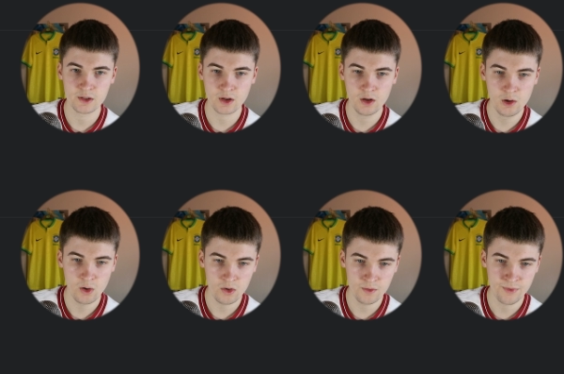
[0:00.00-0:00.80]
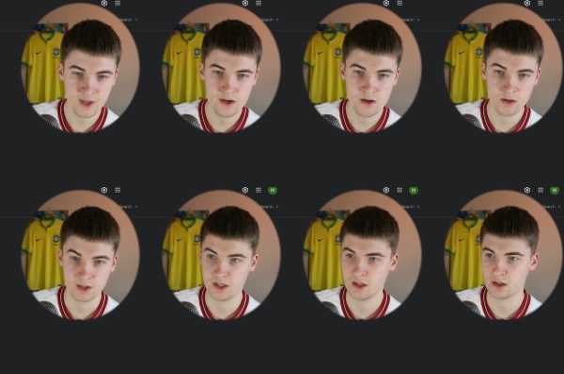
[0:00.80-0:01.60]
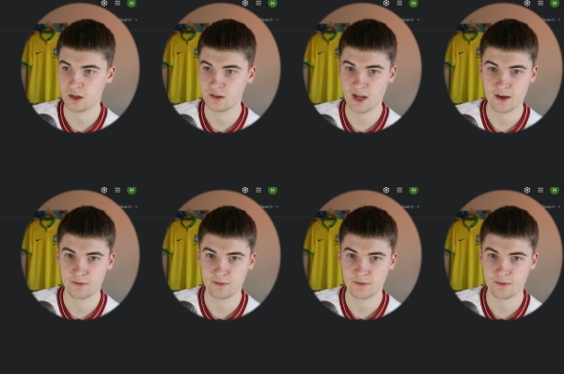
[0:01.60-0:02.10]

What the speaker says: guys, a lot of the Nike tech